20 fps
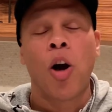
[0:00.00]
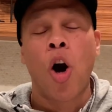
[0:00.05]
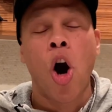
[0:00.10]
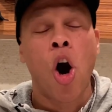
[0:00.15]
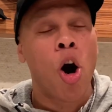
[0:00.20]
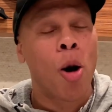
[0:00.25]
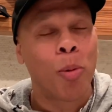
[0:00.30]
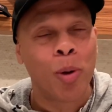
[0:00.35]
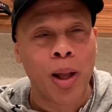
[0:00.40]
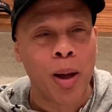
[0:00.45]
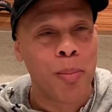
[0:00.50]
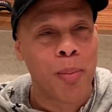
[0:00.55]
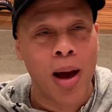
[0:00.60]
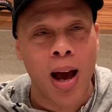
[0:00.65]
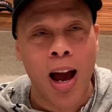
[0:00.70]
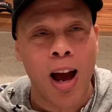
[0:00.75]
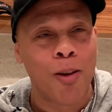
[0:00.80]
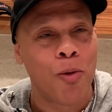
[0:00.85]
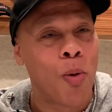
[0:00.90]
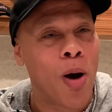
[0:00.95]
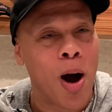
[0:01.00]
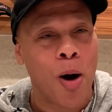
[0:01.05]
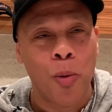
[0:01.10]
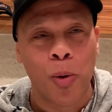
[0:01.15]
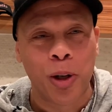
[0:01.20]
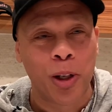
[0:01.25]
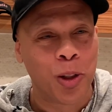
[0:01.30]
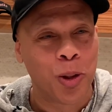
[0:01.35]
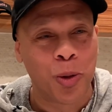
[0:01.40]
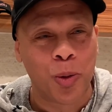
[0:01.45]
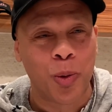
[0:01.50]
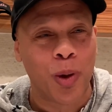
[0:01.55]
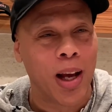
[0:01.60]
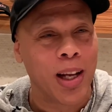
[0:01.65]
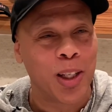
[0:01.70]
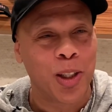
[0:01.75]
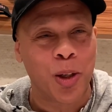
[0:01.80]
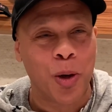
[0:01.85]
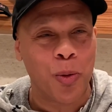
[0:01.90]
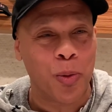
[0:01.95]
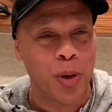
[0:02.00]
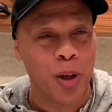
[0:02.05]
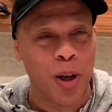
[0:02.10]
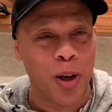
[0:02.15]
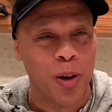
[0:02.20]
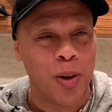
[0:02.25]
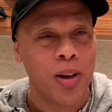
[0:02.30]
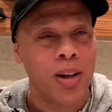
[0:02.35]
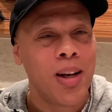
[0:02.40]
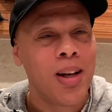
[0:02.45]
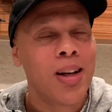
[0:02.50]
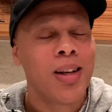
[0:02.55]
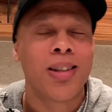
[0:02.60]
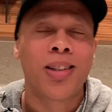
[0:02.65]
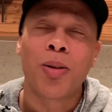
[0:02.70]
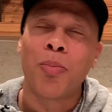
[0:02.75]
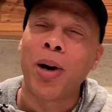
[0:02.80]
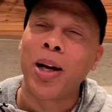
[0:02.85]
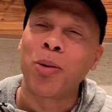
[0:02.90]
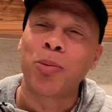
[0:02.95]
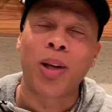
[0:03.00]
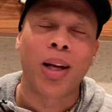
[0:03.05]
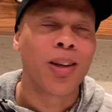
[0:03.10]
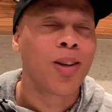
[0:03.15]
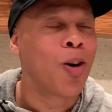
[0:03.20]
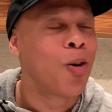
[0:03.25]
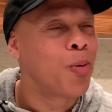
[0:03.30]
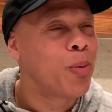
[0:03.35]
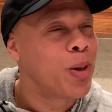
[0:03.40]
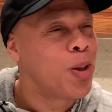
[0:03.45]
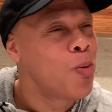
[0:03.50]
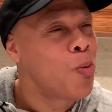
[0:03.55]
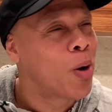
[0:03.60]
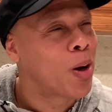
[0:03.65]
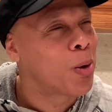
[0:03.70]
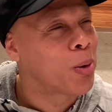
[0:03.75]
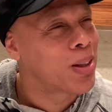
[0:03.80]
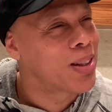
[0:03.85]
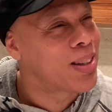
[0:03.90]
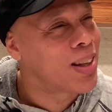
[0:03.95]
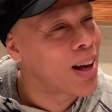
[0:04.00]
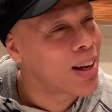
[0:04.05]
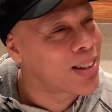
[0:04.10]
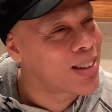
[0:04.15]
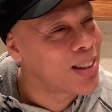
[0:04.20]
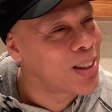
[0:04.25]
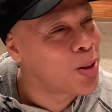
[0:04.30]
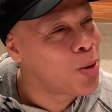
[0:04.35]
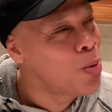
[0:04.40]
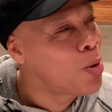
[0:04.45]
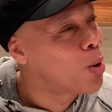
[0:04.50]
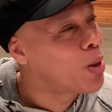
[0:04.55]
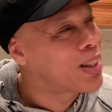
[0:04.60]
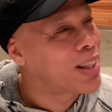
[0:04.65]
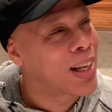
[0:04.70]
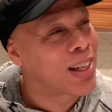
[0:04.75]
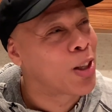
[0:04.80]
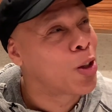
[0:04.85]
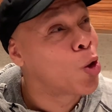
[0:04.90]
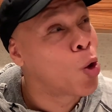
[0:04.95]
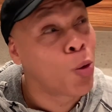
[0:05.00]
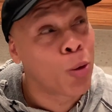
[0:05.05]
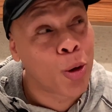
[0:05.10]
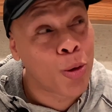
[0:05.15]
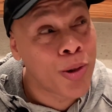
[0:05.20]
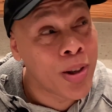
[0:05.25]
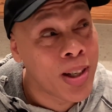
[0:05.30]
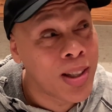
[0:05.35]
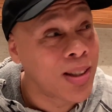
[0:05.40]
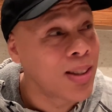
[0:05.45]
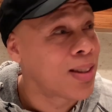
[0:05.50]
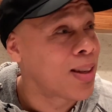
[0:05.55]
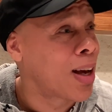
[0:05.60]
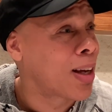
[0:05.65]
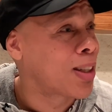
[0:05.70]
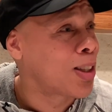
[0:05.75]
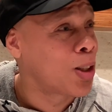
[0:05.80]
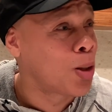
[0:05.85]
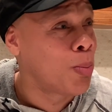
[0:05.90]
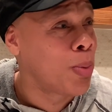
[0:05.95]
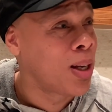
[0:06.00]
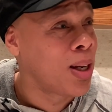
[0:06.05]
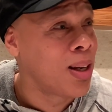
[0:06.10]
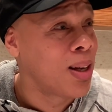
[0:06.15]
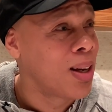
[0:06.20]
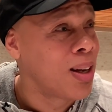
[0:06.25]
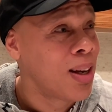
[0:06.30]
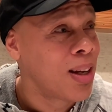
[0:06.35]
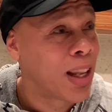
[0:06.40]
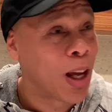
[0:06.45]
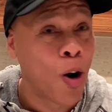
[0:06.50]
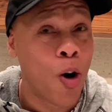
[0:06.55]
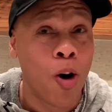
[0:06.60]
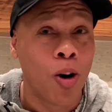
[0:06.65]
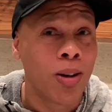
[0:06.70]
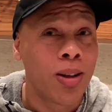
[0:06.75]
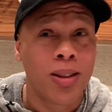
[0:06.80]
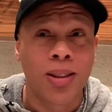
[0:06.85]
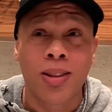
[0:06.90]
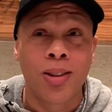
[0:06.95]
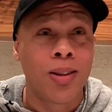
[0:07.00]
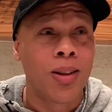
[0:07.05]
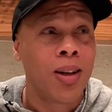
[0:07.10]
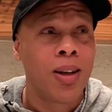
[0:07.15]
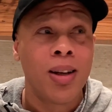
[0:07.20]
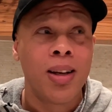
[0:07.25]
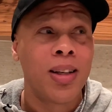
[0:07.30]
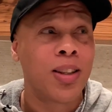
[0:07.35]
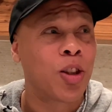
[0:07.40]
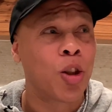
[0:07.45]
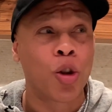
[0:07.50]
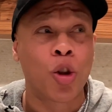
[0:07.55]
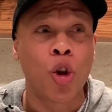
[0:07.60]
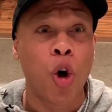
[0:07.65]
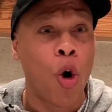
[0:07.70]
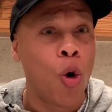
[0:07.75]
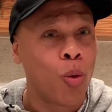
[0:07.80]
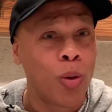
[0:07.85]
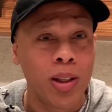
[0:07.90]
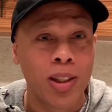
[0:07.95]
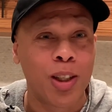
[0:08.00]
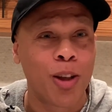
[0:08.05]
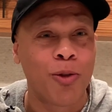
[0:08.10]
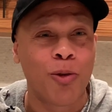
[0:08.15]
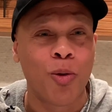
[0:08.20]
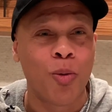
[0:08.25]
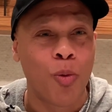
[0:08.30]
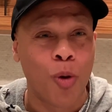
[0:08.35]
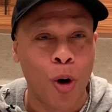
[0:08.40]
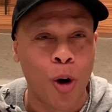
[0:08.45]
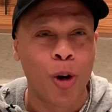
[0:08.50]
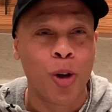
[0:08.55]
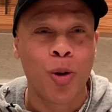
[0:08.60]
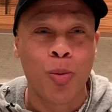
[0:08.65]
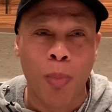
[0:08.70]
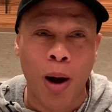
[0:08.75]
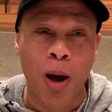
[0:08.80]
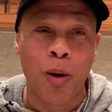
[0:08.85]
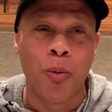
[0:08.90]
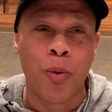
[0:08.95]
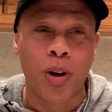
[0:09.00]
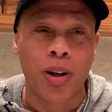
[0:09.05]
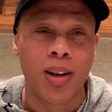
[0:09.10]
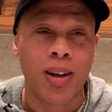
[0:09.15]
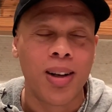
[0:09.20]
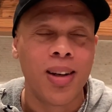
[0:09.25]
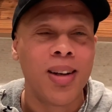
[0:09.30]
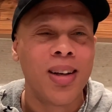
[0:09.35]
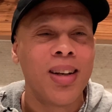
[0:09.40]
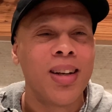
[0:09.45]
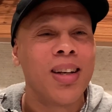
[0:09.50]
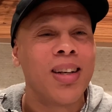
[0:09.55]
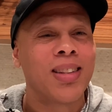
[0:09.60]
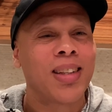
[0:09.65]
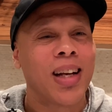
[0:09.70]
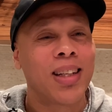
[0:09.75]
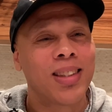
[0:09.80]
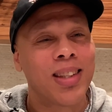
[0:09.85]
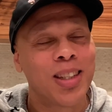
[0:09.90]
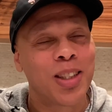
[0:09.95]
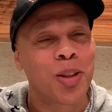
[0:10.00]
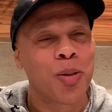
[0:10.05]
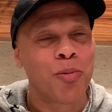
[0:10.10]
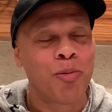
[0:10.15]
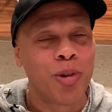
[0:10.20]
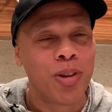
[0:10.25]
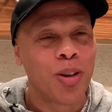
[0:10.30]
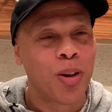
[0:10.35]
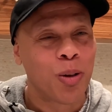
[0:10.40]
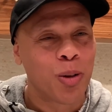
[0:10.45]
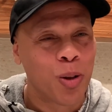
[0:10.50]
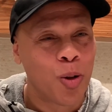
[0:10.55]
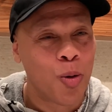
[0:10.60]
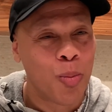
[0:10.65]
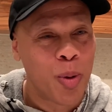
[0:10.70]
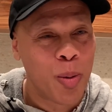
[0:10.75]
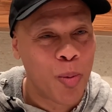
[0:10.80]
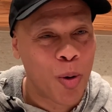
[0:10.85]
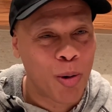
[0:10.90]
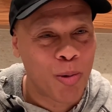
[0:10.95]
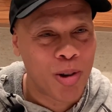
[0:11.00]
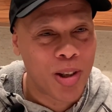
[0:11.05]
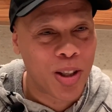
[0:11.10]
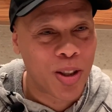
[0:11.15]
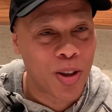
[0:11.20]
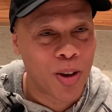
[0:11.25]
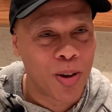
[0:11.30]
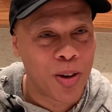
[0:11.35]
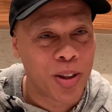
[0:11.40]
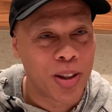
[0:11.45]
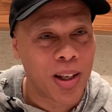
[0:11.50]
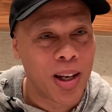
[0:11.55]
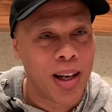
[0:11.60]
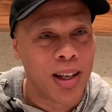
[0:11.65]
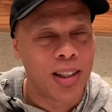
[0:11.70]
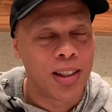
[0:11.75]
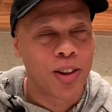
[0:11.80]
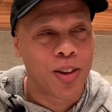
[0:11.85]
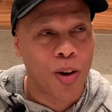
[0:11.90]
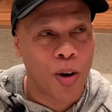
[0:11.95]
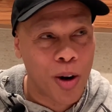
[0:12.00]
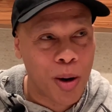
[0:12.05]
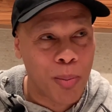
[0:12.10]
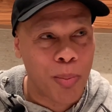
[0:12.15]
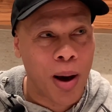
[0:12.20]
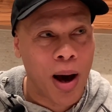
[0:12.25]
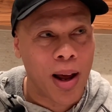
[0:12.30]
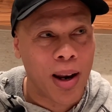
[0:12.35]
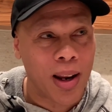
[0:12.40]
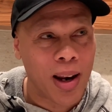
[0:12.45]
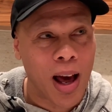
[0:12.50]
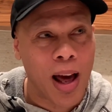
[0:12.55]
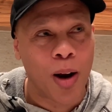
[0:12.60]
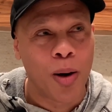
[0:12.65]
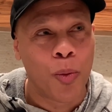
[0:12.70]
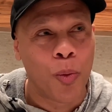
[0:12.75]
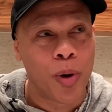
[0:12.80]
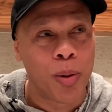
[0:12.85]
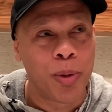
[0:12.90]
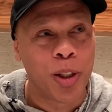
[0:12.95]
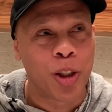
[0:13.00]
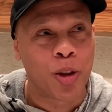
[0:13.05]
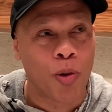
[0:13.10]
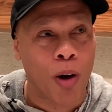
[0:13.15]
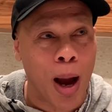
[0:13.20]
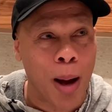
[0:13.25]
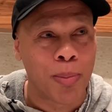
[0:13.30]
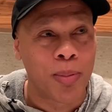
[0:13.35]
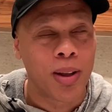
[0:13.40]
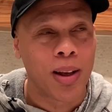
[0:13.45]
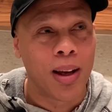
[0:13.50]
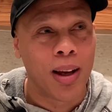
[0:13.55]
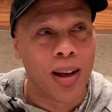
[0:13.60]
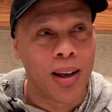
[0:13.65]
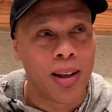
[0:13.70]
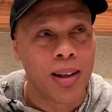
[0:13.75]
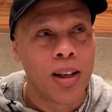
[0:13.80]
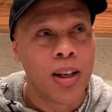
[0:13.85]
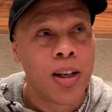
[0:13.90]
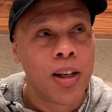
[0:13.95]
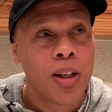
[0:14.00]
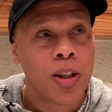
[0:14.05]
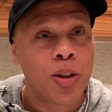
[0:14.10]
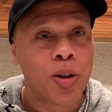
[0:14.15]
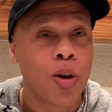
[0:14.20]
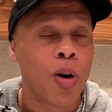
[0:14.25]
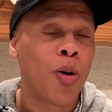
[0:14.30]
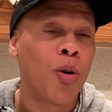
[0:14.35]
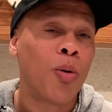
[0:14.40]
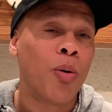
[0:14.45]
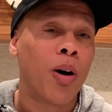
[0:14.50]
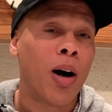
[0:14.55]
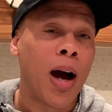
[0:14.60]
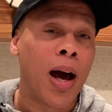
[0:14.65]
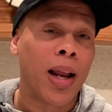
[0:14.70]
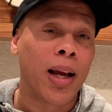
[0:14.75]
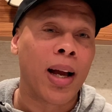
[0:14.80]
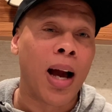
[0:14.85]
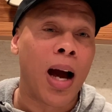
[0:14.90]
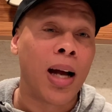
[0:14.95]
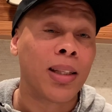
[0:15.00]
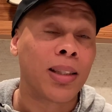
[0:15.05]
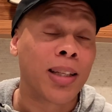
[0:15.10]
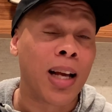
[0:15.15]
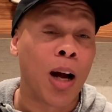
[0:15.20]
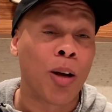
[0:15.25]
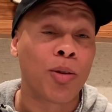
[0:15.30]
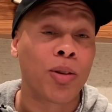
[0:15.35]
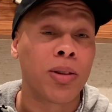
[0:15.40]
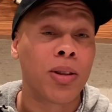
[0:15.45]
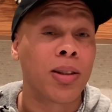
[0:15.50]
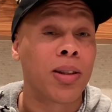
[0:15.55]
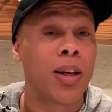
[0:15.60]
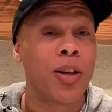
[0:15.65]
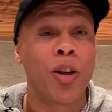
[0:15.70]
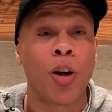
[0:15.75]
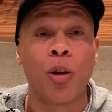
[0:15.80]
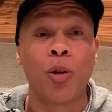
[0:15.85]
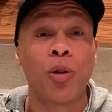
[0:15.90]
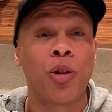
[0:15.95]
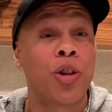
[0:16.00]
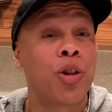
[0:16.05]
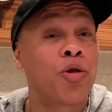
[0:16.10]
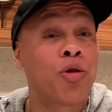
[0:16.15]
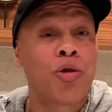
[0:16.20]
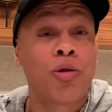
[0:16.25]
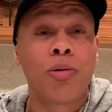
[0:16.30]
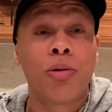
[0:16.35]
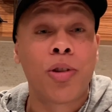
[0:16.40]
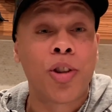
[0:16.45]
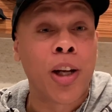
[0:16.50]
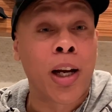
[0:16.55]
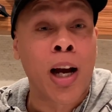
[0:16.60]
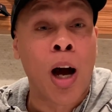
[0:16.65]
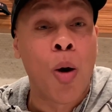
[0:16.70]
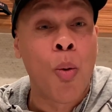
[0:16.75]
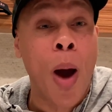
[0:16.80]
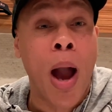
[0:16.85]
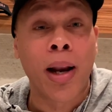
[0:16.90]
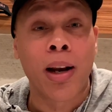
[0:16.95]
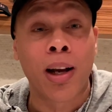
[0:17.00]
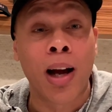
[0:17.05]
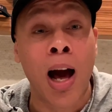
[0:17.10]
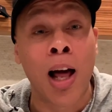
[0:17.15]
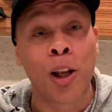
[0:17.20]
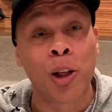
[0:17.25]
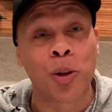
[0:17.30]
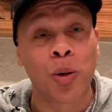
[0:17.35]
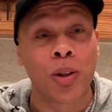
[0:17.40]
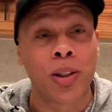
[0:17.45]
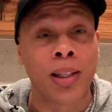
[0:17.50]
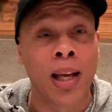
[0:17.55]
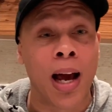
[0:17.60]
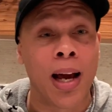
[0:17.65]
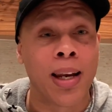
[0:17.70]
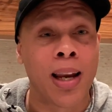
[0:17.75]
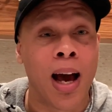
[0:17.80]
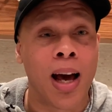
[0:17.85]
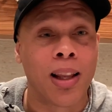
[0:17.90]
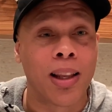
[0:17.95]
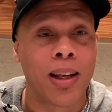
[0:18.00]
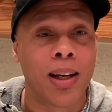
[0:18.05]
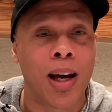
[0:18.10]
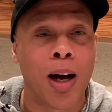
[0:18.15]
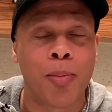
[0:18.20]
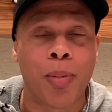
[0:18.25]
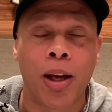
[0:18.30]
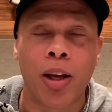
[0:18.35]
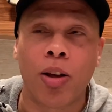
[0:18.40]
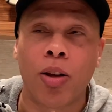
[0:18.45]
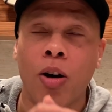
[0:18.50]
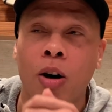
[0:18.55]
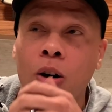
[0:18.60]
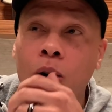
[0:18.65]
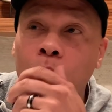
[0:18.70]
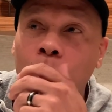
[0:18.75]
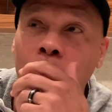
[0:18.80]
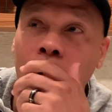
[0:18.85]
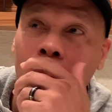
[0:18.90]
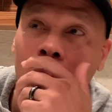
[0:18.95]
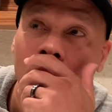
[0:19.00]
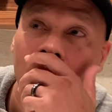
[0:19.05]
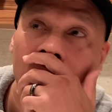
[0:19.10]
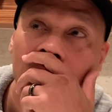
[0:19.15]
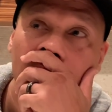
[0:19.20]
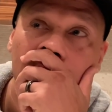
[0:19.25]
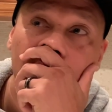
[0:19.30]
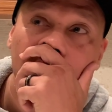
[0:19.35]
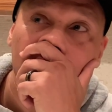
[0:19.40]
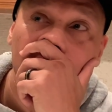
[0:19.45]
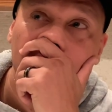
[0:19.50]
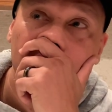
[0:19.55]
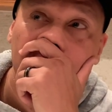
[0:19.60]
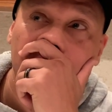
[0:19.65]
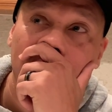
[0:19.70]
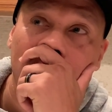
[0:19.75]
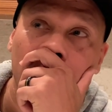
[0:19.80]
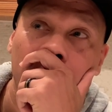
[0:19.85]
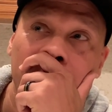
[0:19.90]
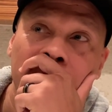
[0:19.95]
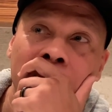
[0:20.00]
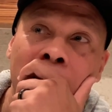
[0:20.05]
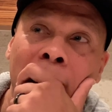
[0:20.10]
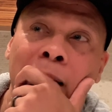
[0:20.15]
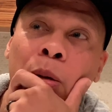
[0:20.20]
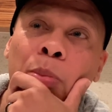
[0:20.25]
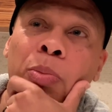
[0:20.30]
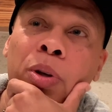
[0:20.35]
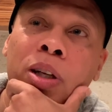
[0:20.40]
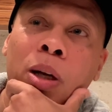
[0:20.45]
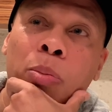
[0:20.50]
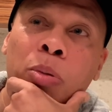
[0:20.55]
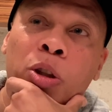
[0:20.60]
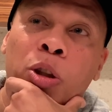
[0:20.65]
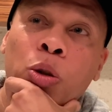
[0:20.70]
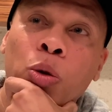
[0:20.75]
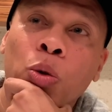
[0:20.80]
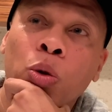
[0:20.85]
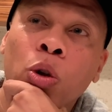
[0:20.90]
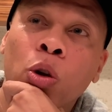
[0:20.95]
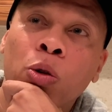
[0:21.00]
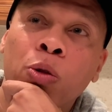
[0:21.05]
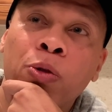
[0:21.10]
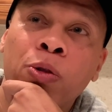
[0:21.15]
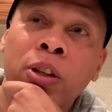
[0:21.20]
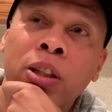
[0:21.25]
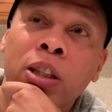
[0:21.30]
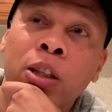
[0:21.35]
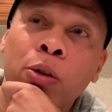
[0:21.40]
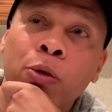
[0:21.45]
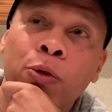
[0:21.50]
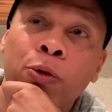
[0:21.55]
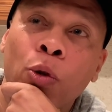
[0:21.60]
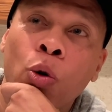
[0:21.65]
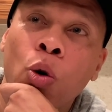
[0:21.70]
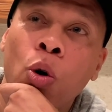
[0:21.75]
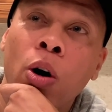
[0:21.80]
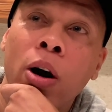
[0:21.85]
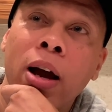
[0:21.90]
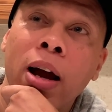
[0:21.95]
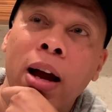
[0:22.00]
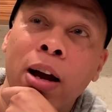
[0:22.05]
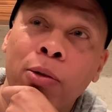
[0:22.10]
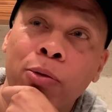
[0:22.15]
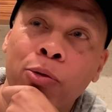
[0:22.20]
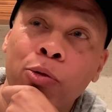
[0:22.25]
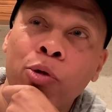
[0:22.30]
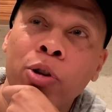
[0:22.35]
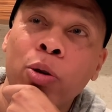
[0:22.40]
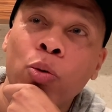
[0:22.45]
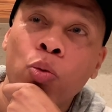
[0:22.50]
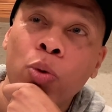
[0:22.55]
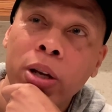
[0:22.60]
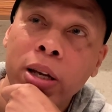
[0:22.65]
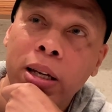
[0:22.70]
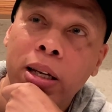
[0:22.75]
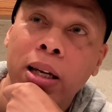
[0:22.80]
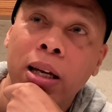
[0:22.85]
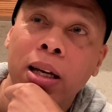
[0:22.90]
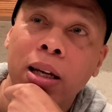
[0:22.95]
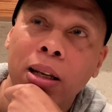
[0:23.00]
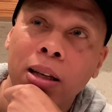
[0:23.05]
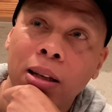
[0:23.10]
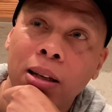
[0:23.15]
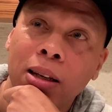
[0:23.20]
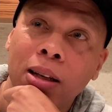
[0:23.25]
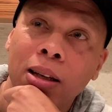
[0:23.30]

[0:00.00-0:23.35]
Horrible at math. Why I wanted to do that, don't know. And somebody was like, yo, you want to go to Texas? You know, there's like no trees in Texas, B. Like all this, it's a totally different world. You might want to. So I did some, a little bit more research and thought about it. I don't want to be trapped. And so I had a guidance counselor say, yo, you should check out Wagner College on Staten Island. I'm like, yo, that means I could be up in Studio 54 every weekend.